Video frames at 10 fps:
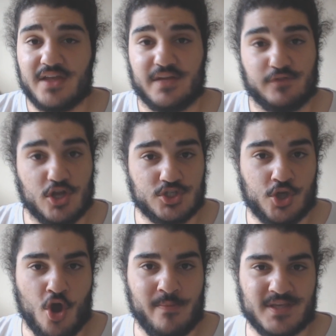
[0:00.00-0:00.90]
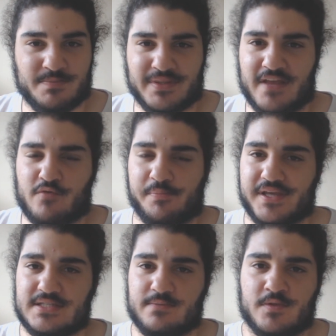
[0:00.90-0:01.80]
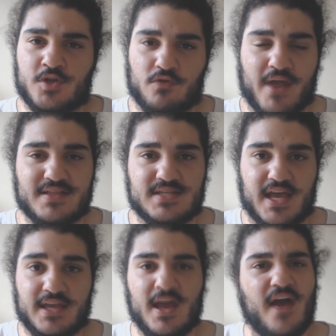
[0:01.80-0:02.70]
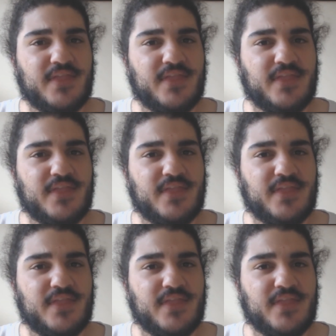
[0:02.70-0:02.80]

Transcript: They've lost Gomes, but they've replaced him with Llorente.